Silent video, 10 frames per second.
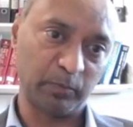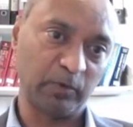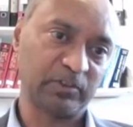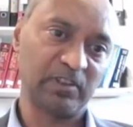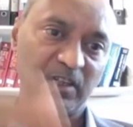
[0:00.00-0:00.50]

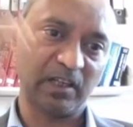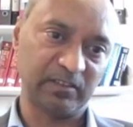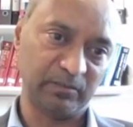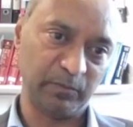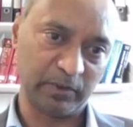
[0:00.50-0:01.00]
and there's a
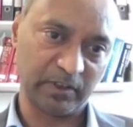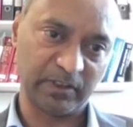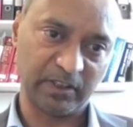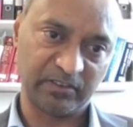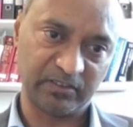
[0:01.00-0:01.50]
proportional
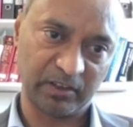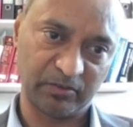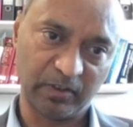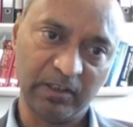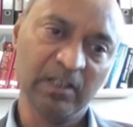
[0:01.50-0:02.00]
rise in
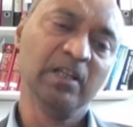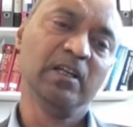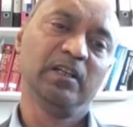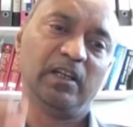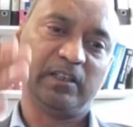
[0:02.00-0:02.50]
mucor cases
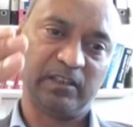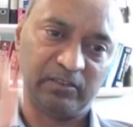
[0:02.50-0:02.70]
as well.